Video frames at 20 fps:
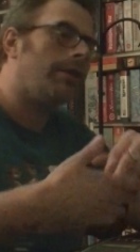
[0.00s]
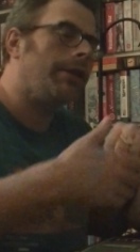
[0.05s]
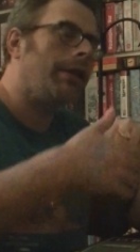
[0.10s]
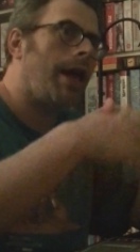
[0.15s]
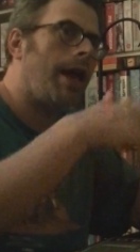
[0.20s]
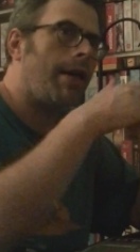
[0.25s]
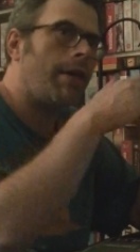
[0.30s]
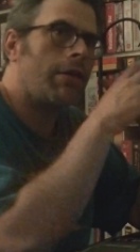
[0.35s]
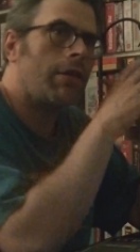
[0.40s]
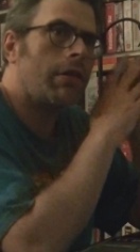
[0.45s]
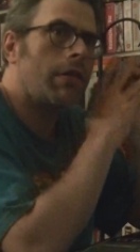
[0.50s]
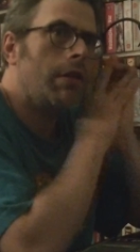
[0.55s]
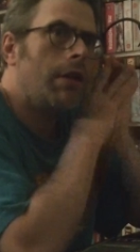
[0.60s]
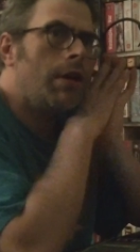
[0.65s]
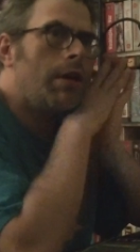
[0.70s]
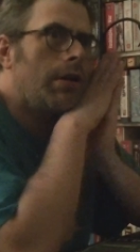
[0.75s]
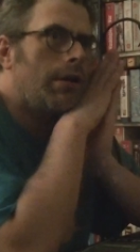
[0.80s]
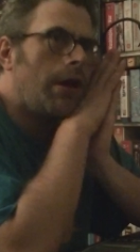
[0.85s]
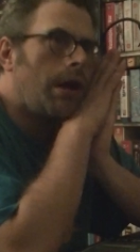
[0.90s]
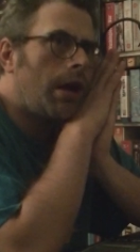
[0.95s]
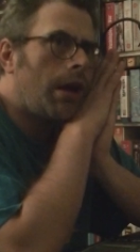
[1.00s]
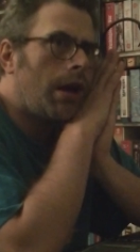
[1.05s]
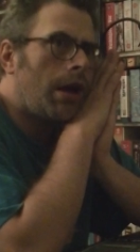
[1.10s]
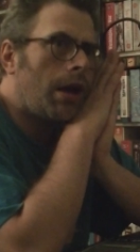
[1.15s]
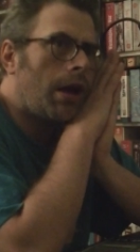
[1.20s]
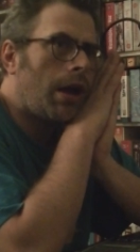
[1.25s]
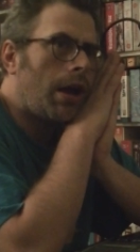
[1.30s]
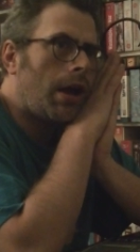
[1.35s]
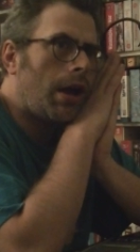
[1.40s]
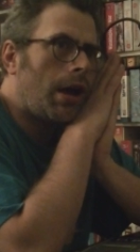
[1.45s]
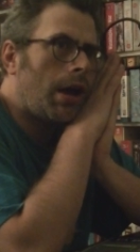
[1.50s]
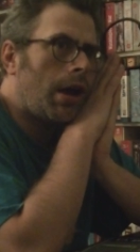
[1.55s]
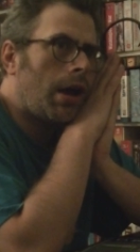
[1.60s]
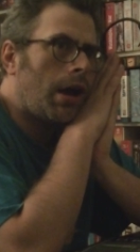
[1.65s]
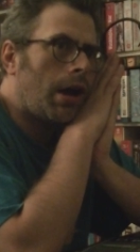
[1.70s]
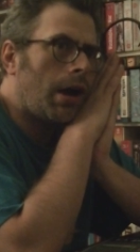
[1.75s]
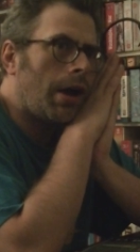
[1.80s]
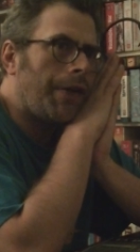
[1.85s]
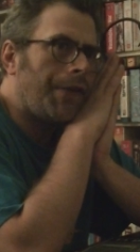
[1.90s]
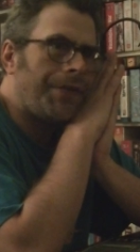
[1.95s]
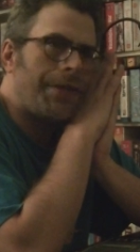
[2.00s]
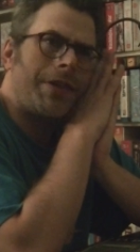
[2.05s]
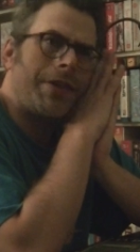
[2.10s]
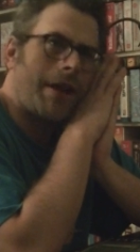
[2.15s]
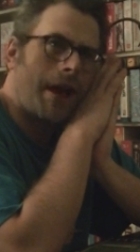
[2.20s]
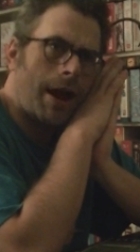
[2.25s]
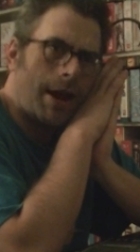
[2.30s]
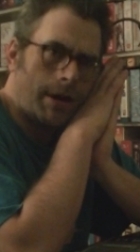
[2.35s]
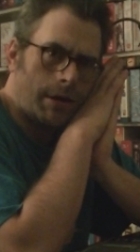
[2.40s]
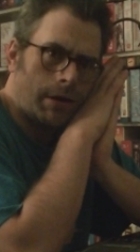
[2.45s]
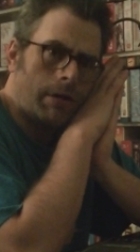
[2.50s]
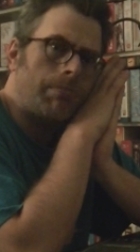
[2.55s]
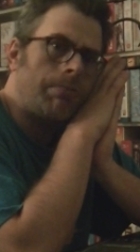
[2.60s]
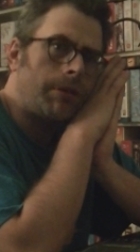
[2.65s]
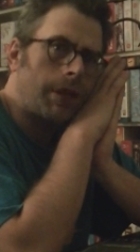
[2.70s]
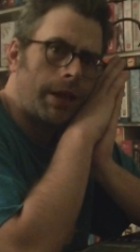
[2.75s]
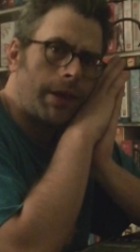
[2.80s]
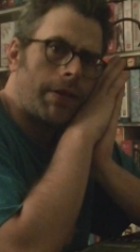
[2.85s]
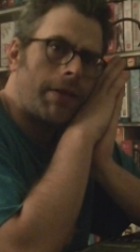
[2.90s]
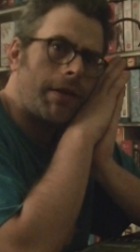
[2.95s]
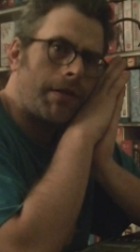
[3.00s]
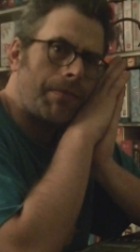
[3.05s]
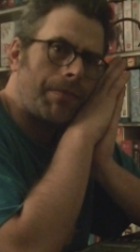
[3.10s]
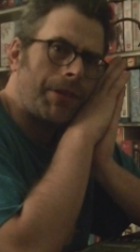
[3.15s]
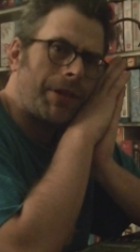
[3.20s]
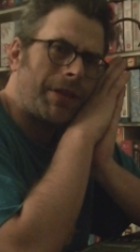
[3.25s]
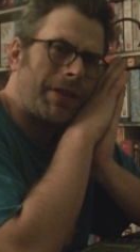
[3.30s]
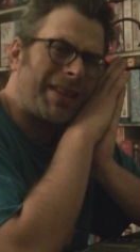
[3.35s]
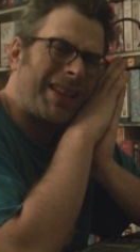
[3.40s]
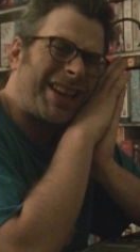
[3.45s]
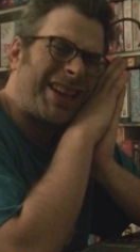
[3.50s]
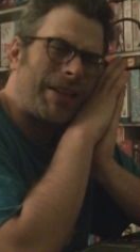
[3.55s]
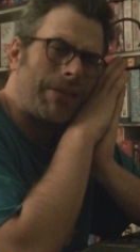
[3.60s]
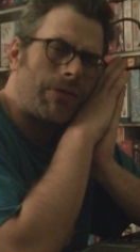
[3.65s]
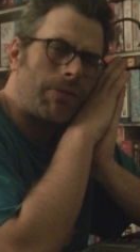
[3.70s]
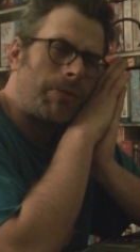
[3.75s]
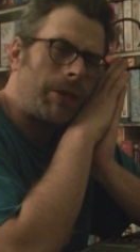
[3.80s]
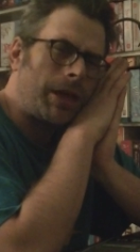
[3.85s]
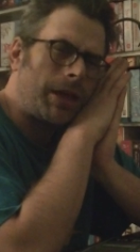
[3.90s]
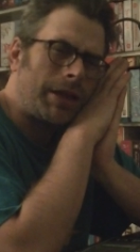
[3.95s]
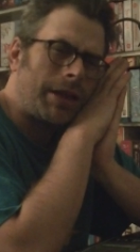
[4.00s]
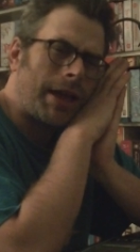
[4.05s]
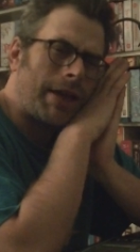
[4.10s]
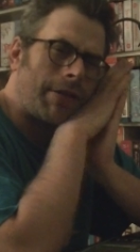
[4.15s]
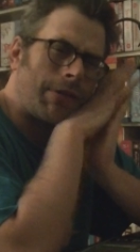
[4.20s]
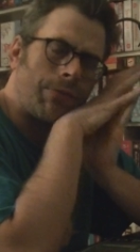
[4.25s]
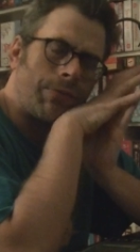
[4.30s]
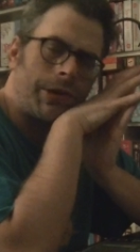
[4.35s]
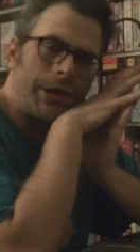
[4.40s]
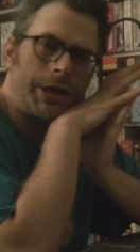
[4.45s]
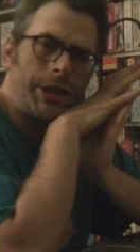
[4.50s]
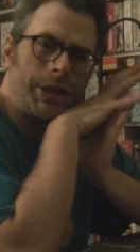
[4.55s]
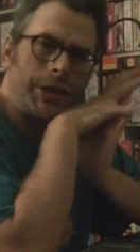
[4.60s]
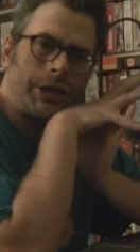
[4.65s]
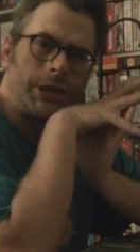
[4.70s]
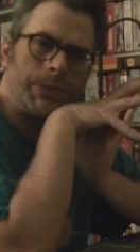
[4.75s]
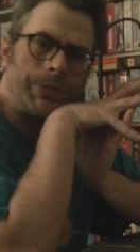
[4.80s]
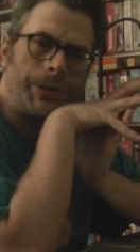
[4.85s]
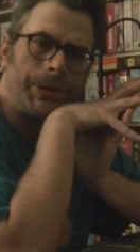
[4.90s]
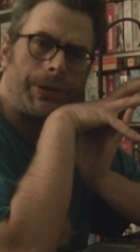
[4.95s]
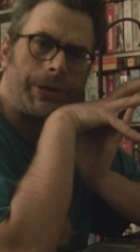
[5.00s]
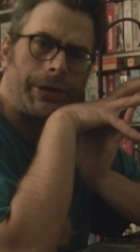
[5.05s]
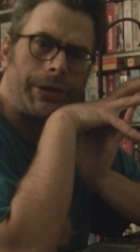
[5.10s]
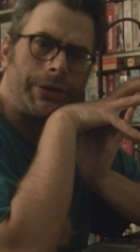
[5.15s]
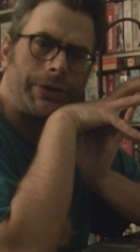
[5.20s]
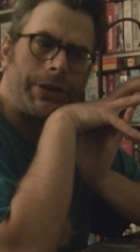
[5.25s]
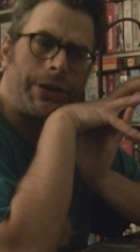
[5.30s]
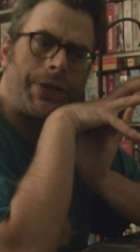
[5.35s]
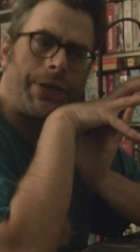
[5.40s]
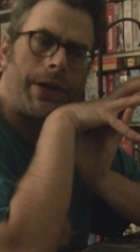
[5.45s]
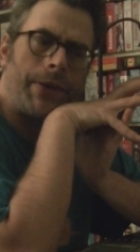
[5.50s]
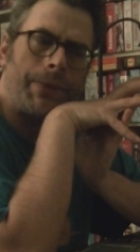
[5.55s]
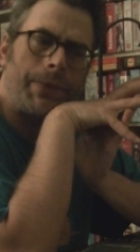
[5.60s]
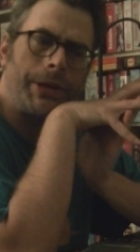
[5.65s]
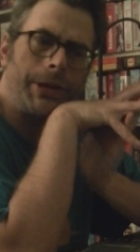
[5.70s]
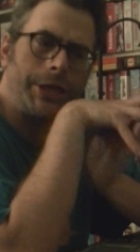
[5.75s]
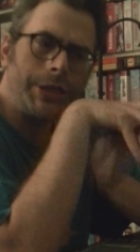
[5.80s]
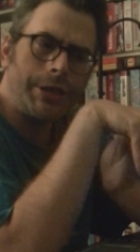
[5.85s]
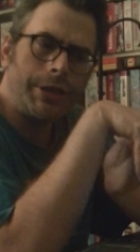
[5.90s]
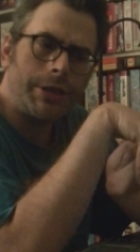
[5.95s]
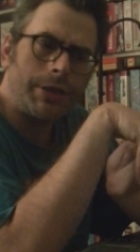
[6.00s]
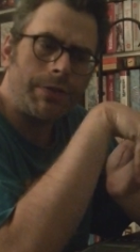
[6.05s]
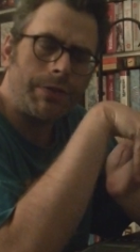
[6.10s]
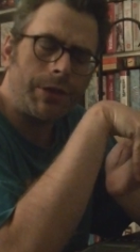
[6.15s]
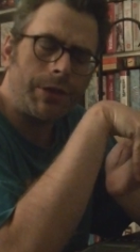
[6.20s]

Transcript: less uh, desire to play something that gives me a less rich experience. And that richness of